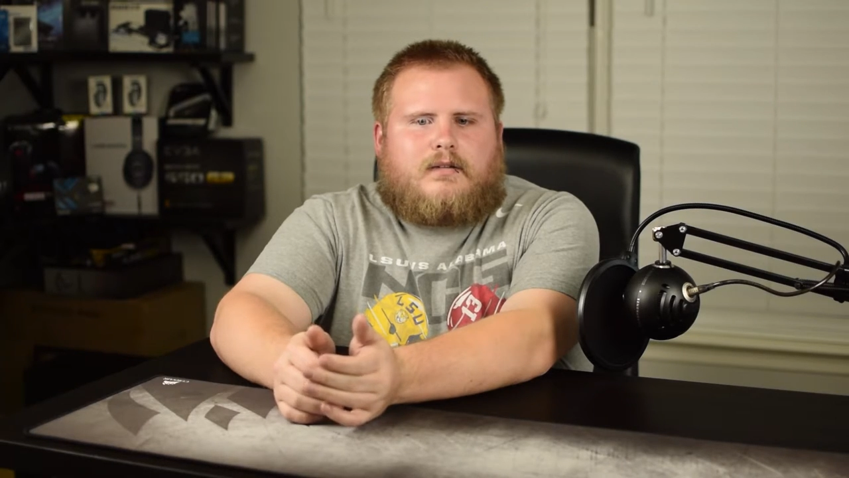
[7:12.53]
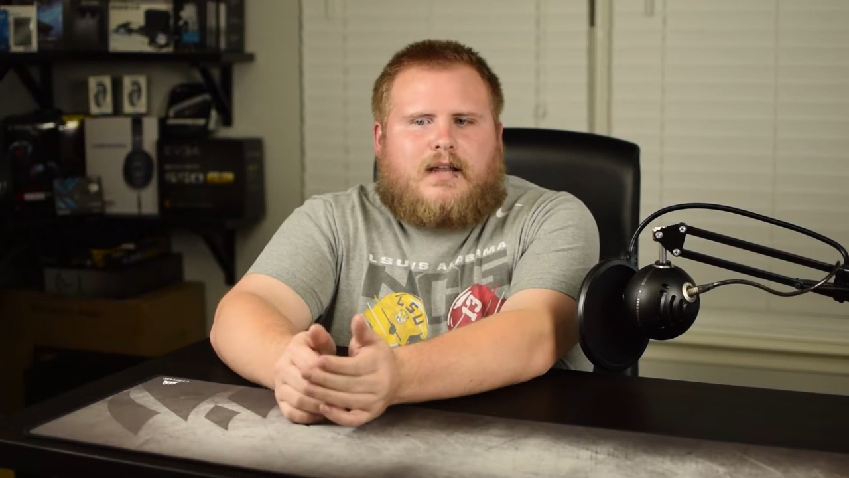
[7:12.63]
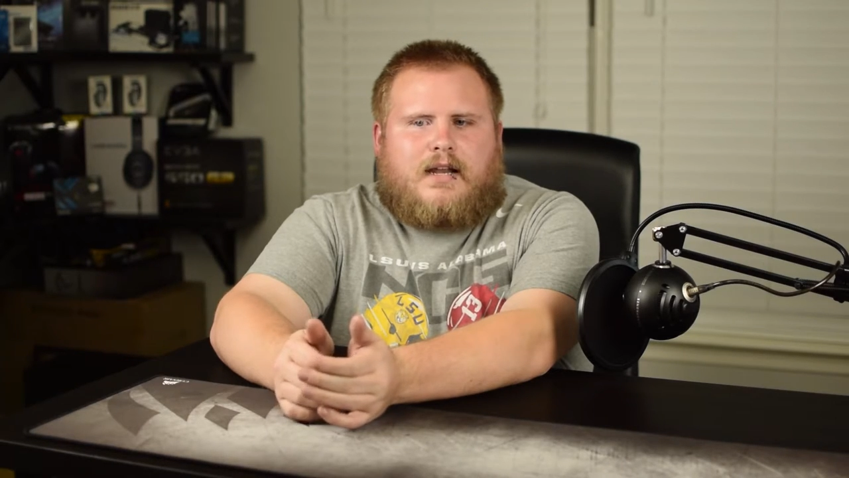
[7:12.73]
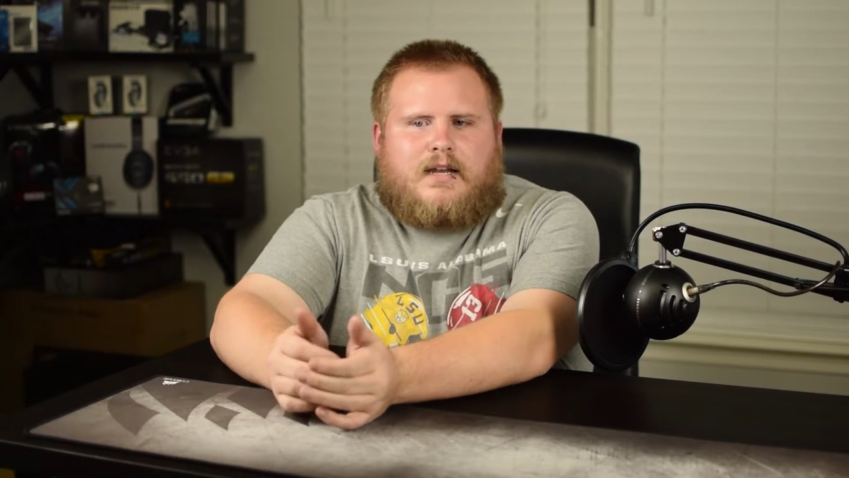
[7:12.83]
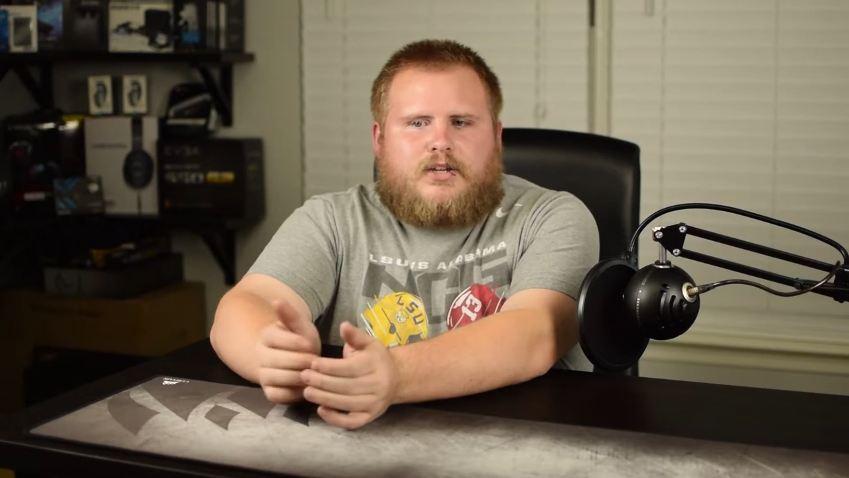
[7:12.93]
that
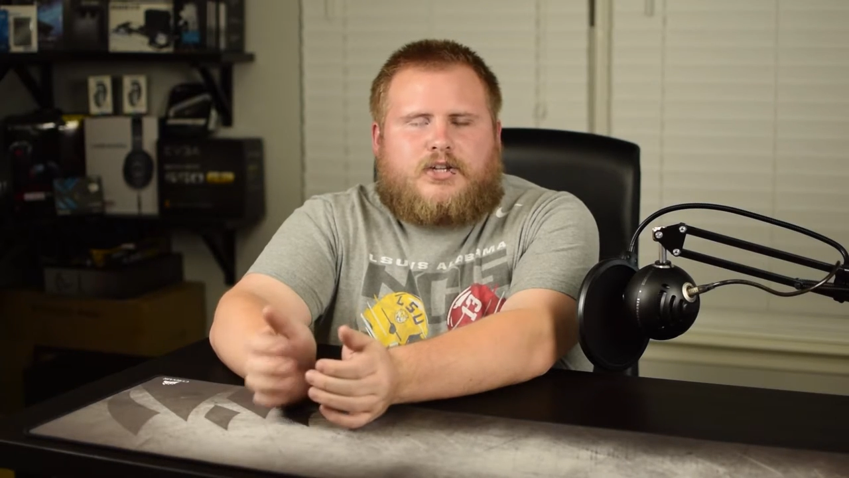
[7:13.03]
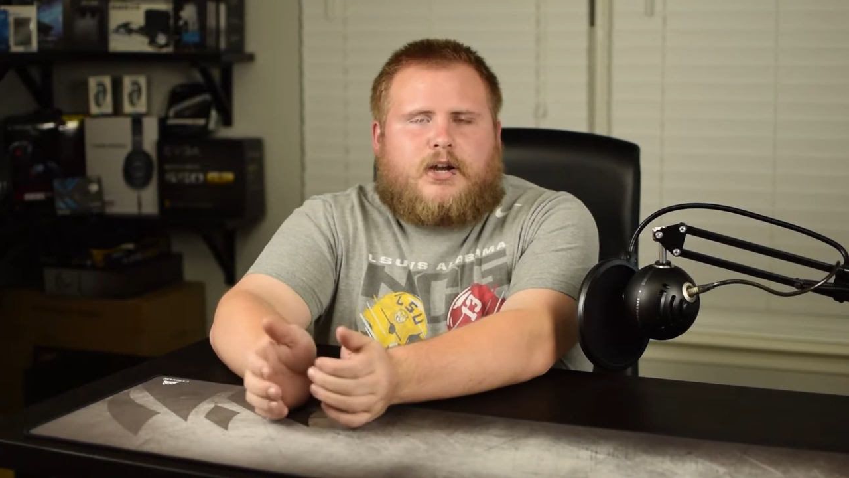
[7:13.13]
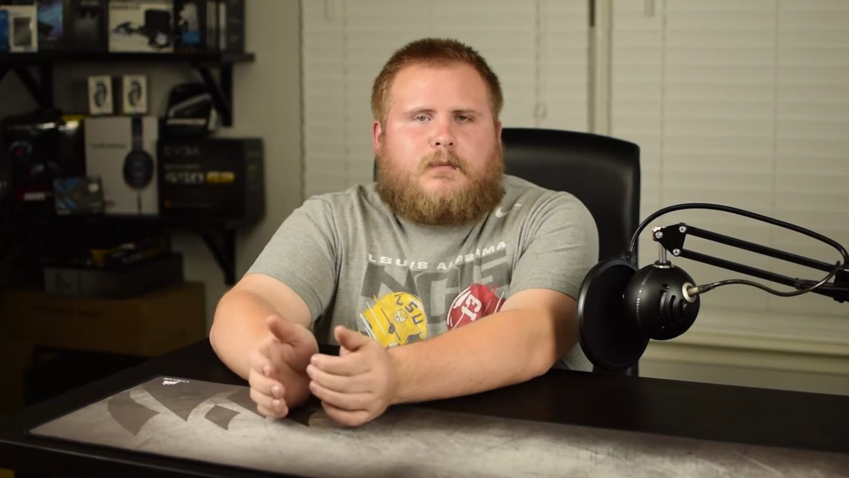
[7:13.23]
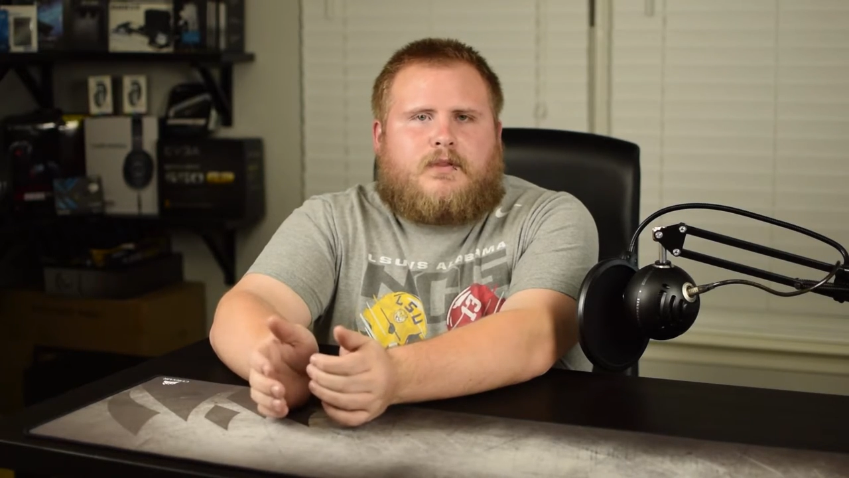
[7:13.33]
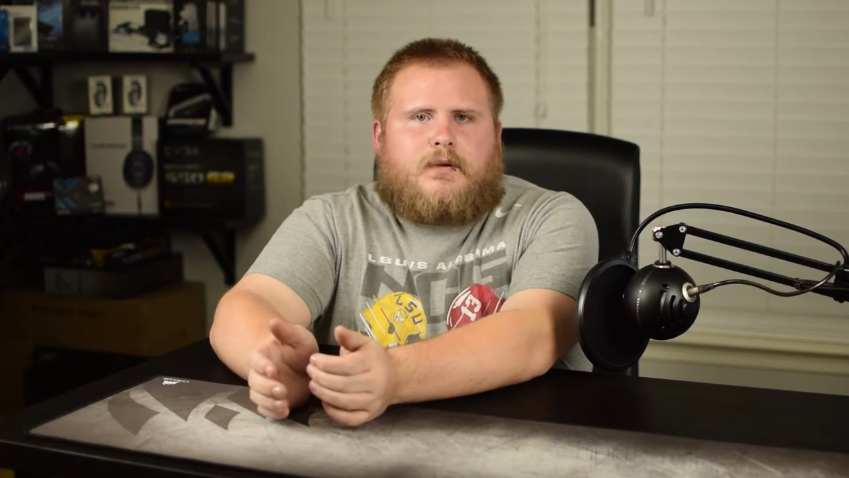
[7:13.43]
I need to
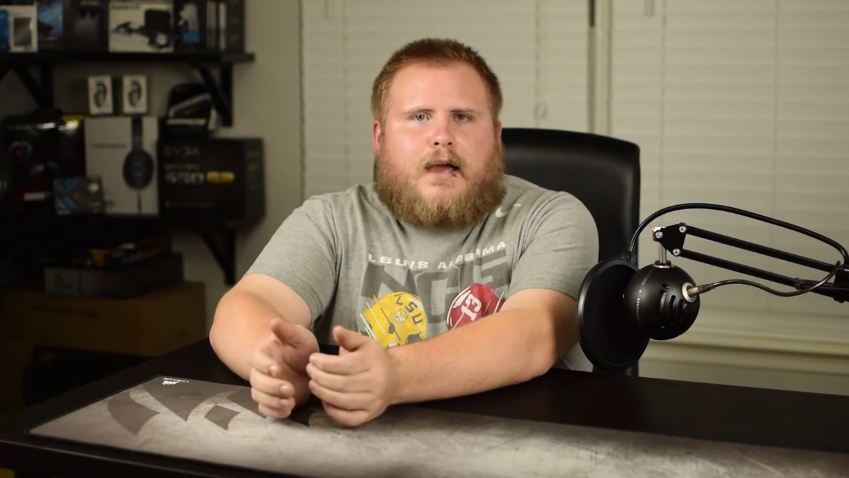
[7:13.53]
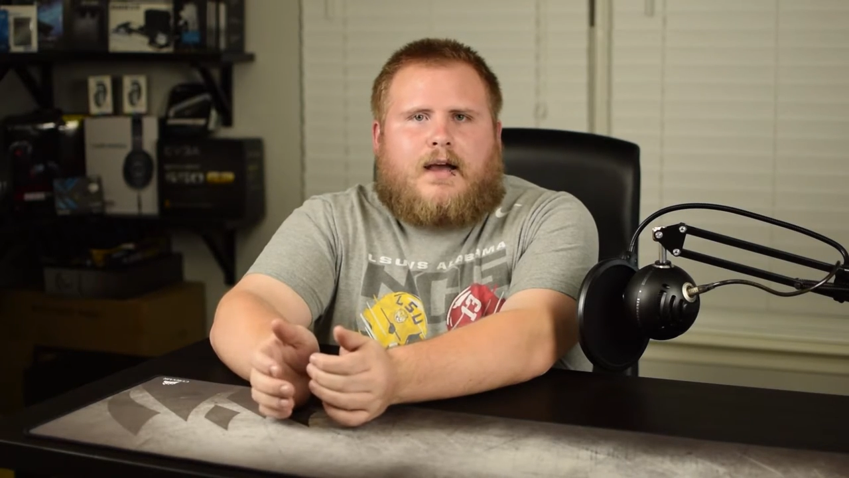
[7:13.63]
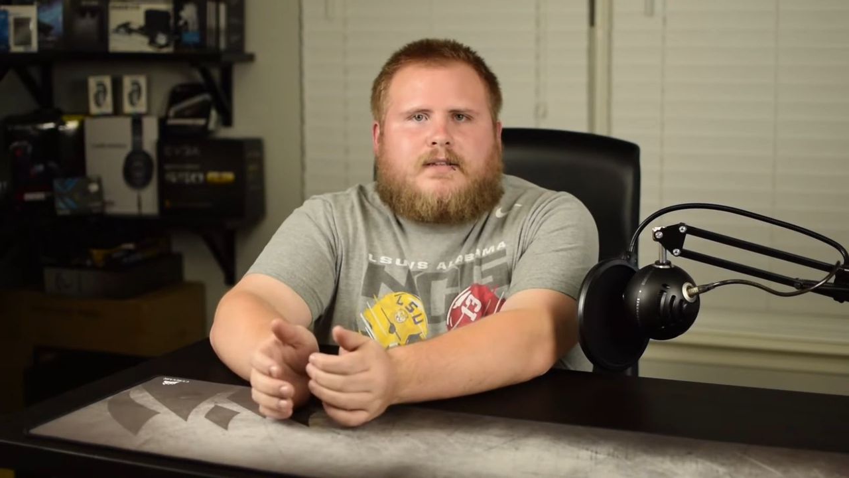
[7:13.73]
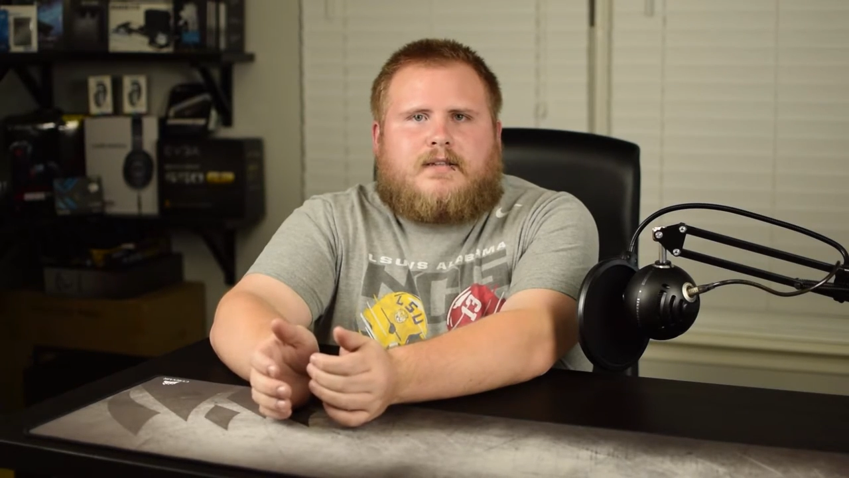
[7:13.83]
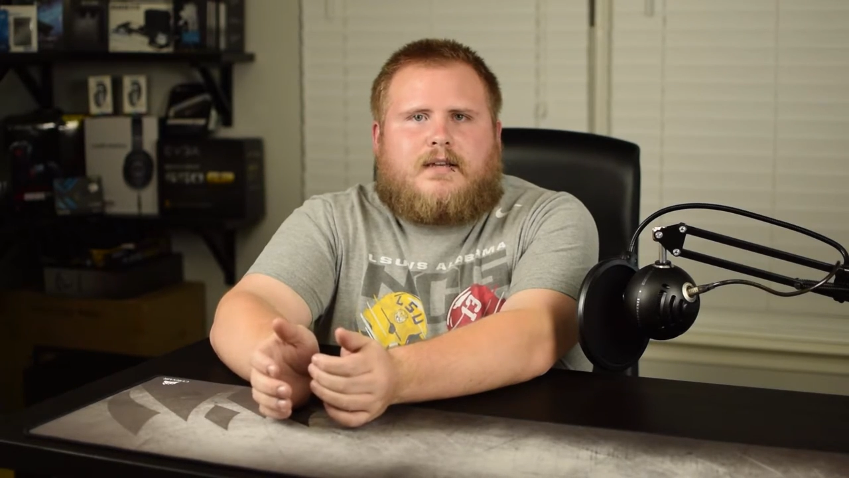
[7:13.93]
share with you
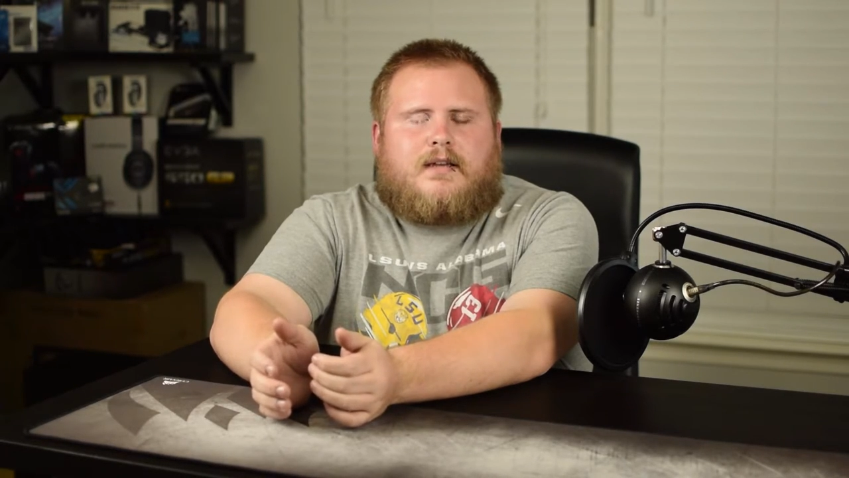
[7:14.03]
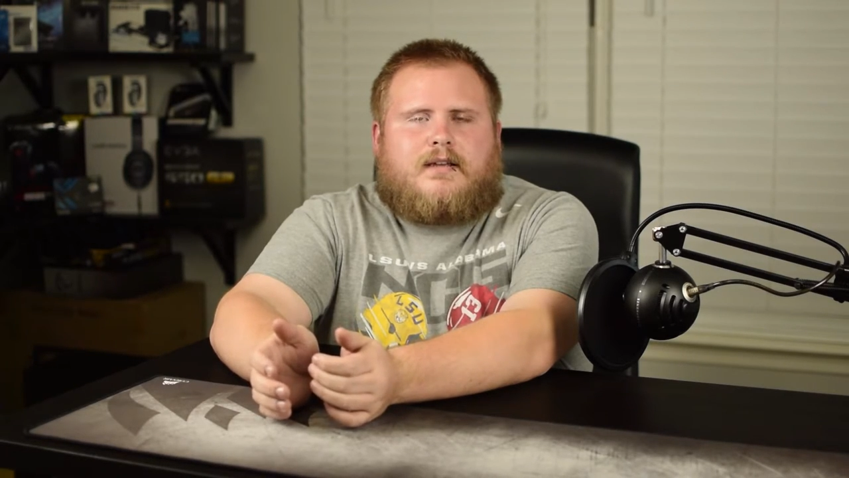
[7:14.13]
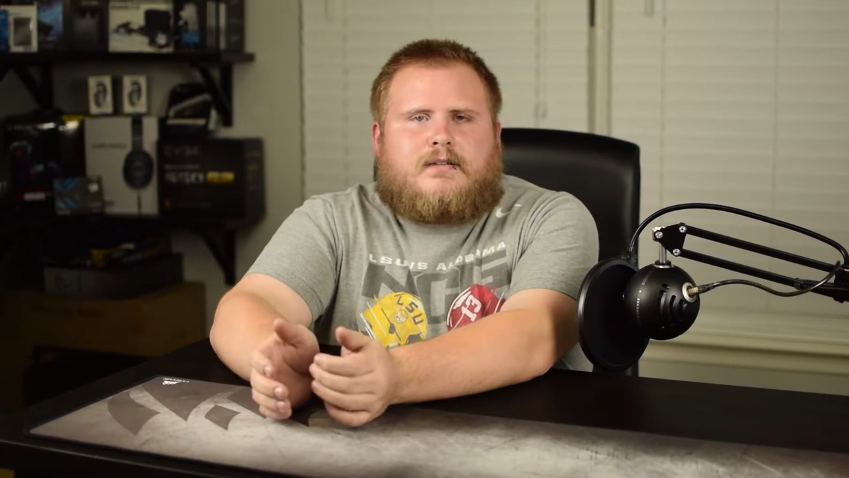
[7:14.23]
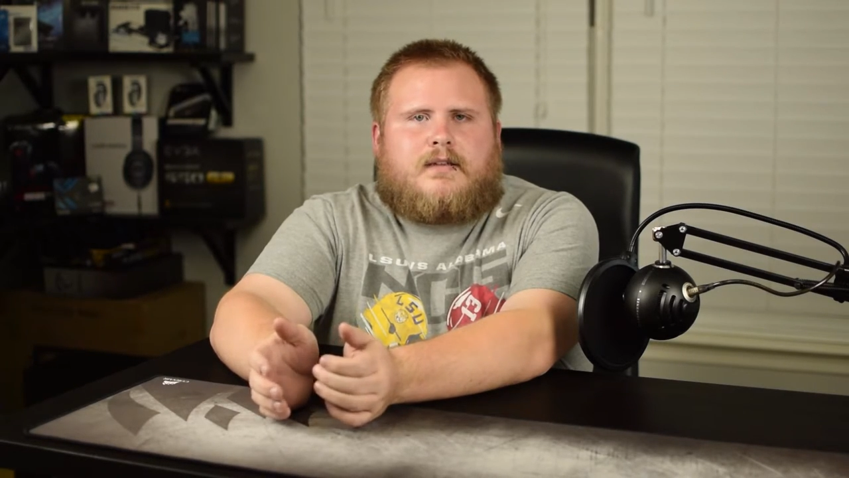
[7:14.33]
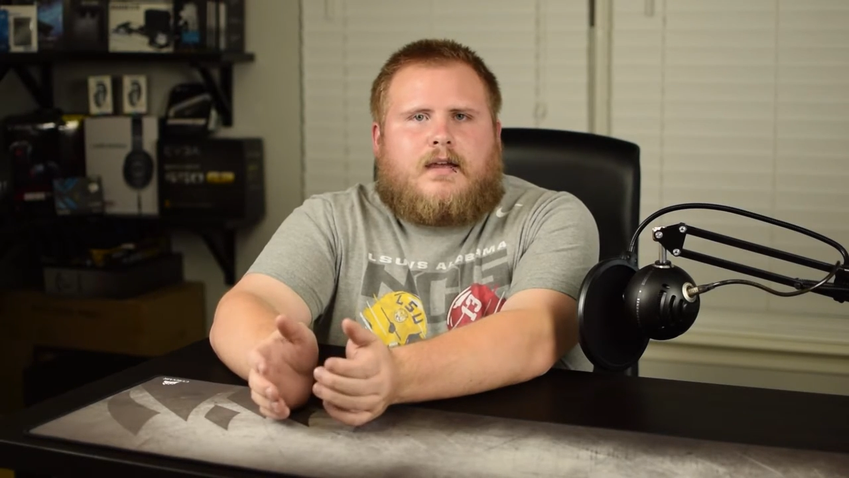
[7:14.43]
guys
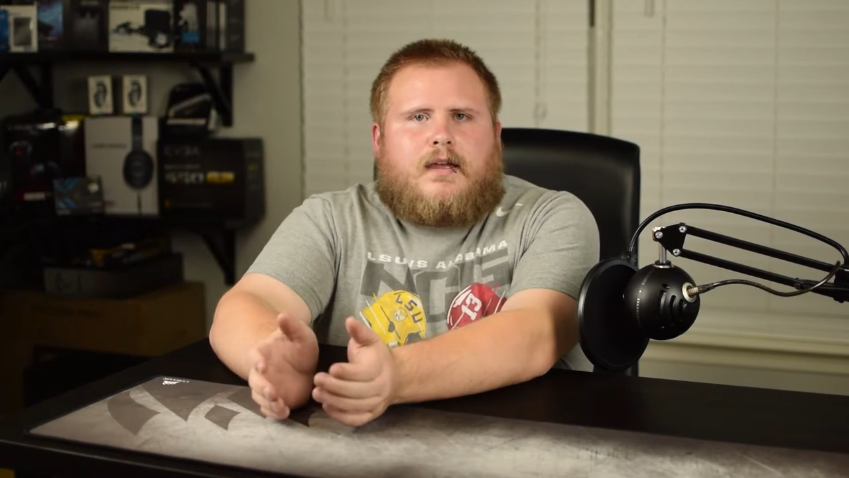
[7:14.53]
is